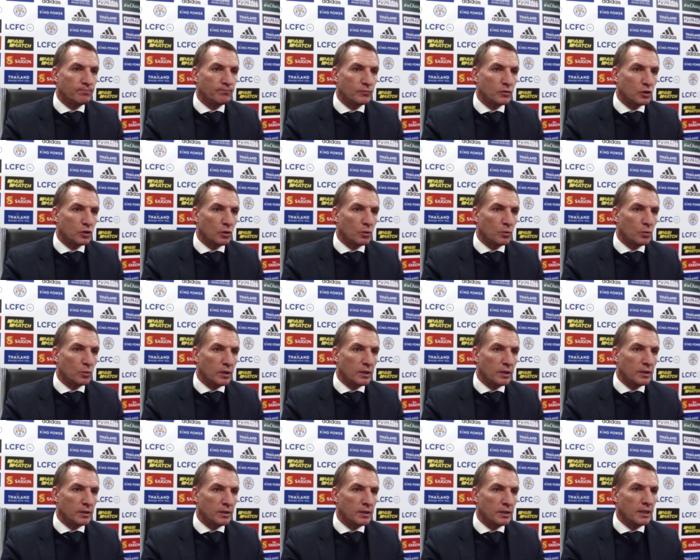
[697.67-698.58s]
So
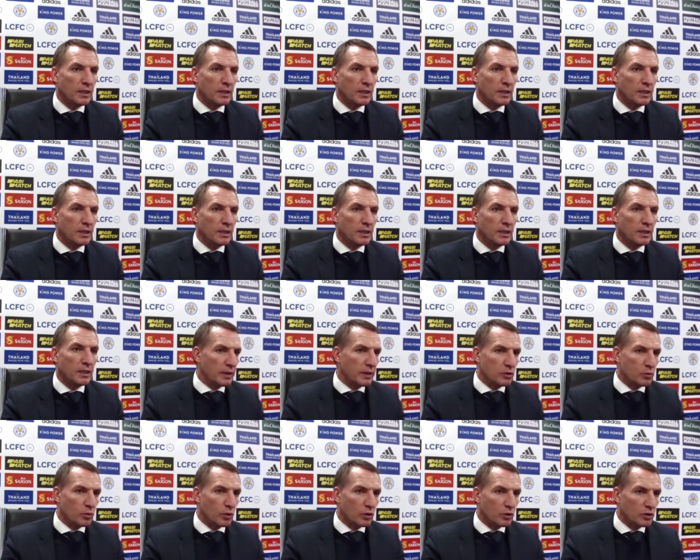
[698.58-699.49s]
uh, so these players
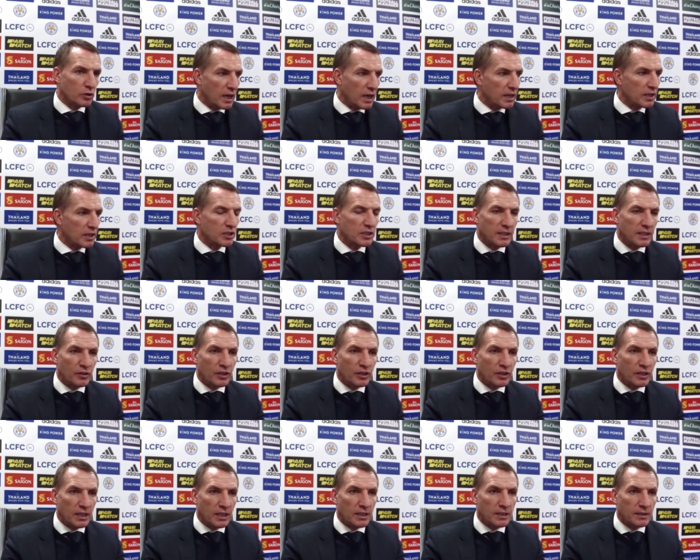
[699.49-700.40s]
work tirelessly every
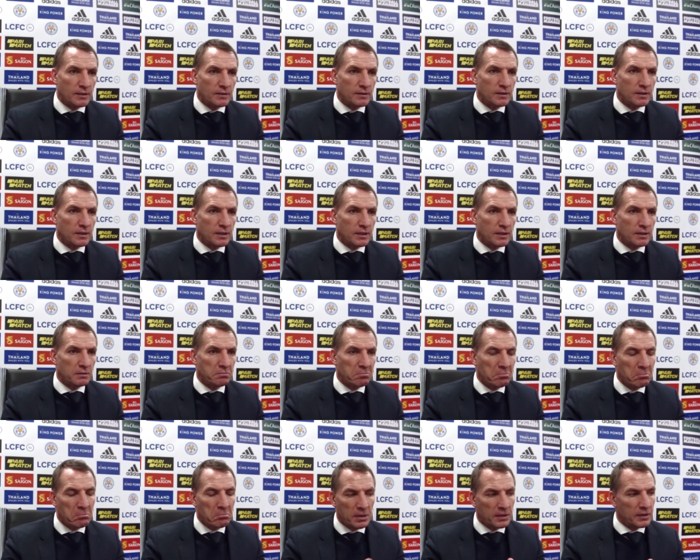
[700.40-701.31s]
day, and, uh, and
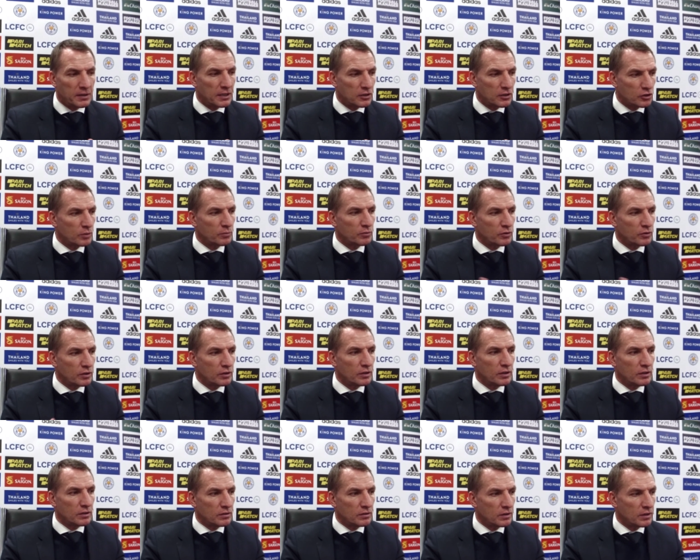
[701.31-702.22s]
that's something
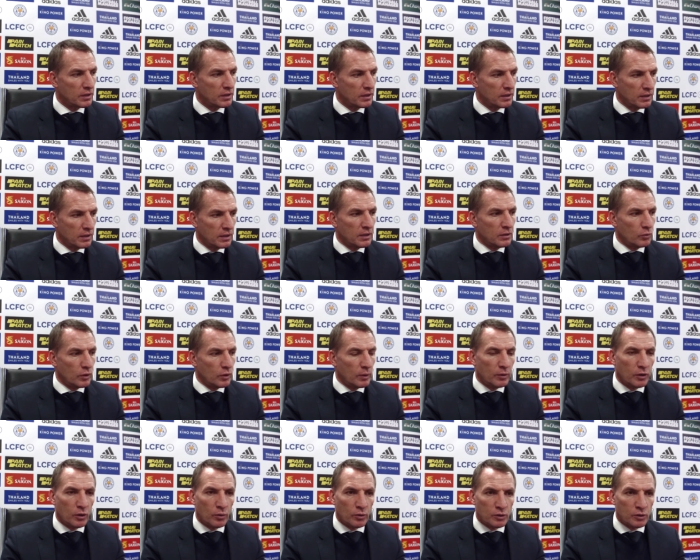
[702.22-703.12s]
that we
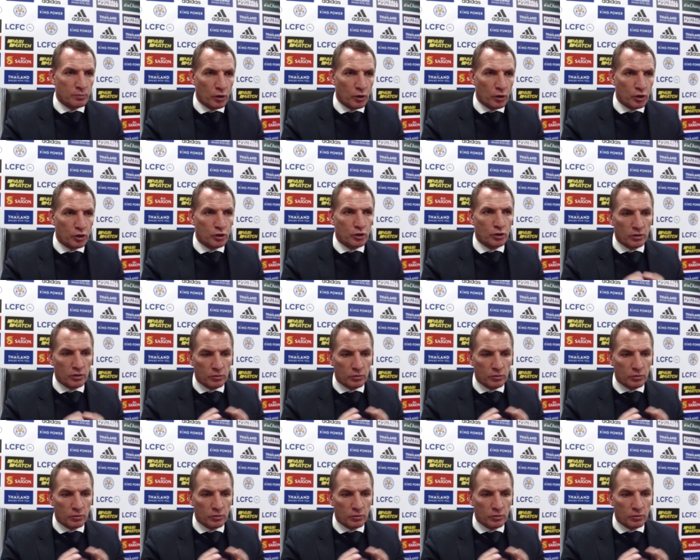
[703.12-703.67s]
will always monitor.